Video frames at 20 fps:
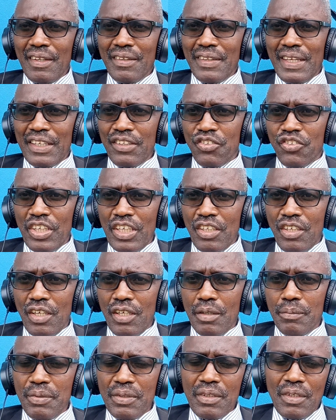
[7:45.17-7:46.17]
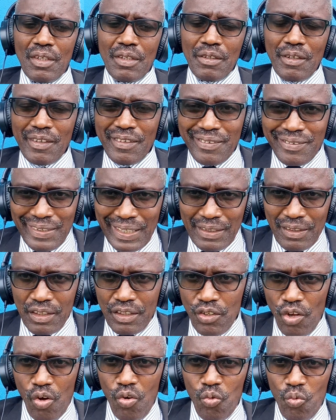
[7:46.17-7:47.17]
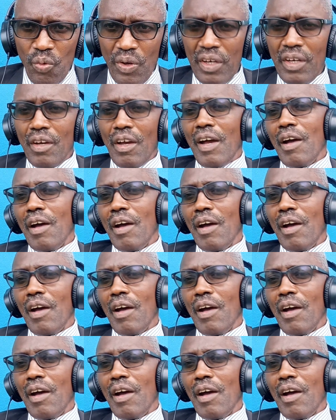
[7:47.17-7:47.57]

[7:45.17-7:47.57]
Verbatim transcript: that Jacob settled down